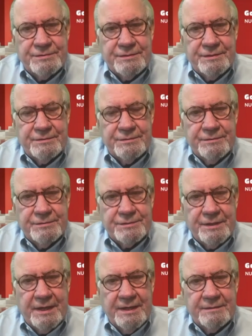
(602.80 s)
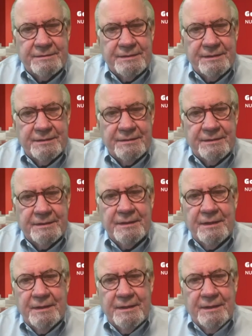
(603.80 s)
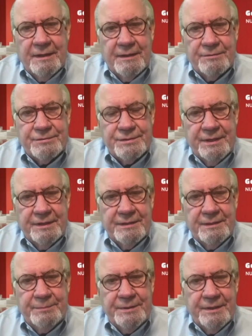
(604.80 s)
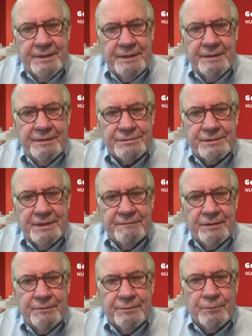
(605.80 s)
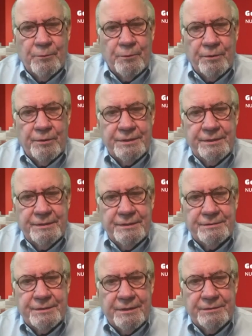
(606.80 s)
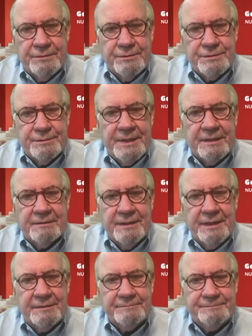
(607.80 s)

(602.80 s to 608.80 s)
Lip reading: to the site, and I understand EPA is giving you an award. Can you talk to us about that?